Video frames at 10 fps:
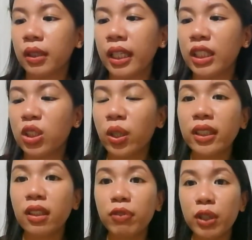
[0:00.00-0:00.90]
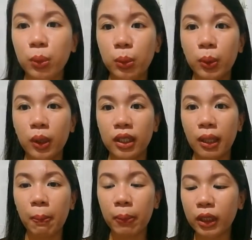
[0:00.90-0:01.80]
Enjoy the View,
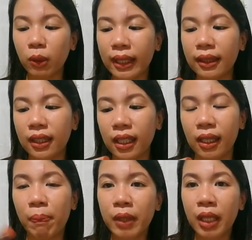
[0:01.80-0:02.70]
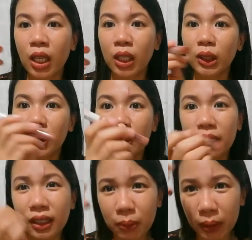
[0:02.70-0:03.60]
number 20. So,
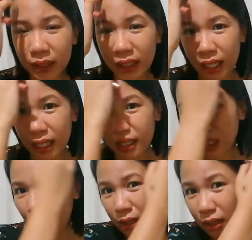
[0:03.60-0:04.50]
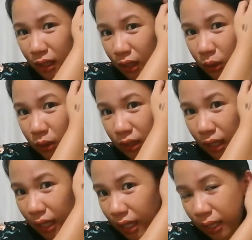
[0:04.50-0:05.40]
this one, guys, napansin ko
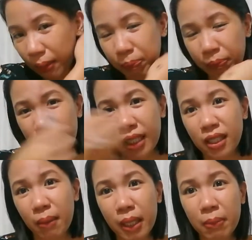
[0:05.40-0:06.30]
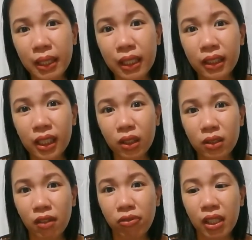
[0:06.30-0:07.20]
sa Maybelline dito
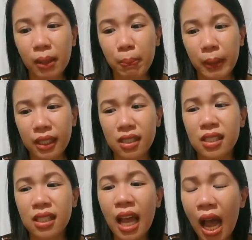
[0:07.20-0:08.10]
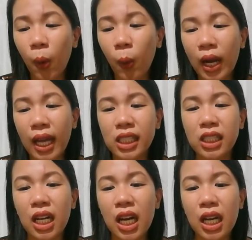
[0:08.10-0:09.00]
sa Philippines, wala
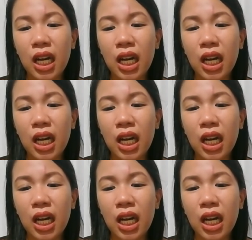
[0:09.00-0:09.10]
siyang